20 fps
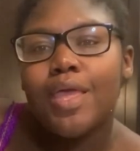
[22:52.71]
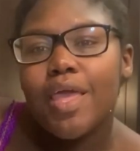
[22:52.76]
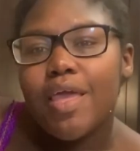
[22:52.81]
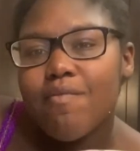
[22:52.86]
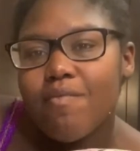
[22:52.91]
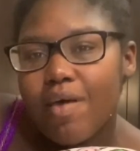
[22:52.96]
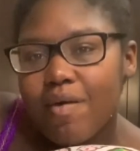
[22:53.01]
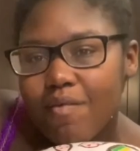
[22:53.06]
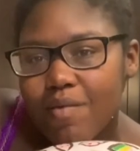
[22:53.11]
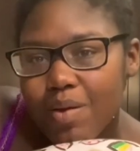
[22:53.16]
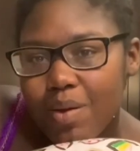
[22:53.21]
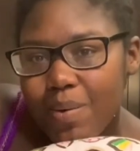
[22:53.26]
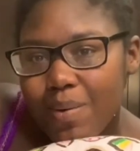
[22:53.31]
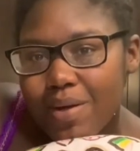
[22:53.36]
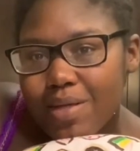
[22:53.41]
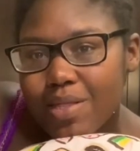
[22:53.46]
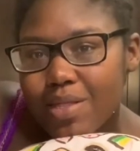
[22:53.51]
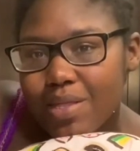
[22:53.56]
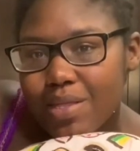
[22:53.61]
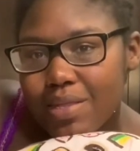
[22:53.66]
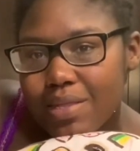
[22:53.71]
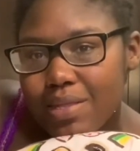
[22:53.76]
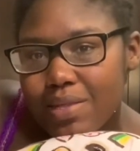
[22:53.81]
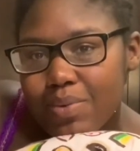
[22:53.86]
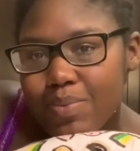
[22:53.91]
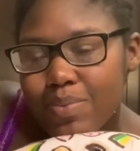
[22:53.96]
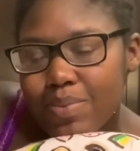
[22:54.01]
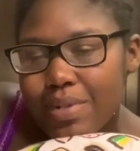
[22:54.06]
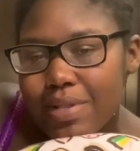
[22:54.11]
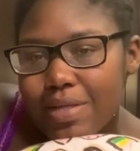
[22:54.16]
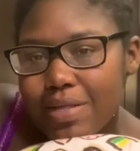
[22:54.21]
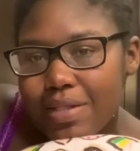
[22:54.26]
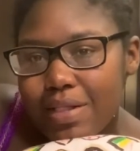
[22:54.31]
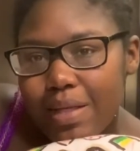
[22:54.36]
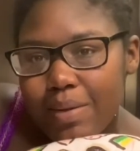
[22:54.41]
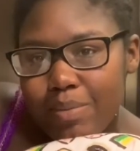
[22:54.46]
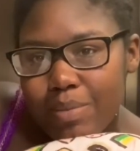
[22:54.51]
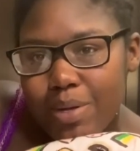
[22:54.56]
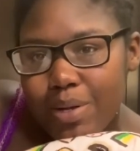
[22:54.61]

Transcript: If you have any questions, please let me